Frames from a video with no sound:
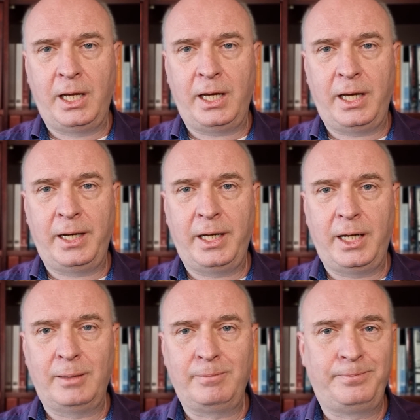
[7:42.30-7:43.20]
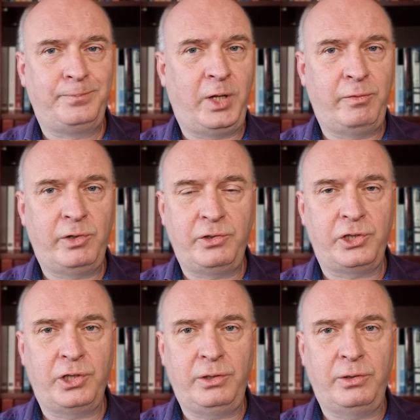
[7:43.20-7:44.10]
And if you're
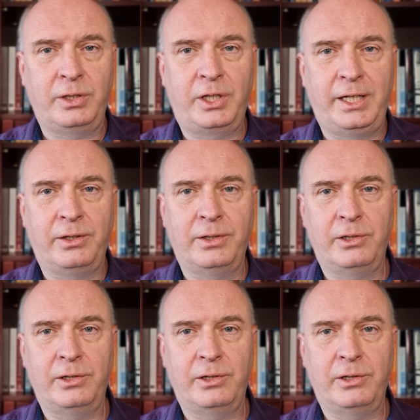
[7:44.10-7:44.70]
interested, you can click on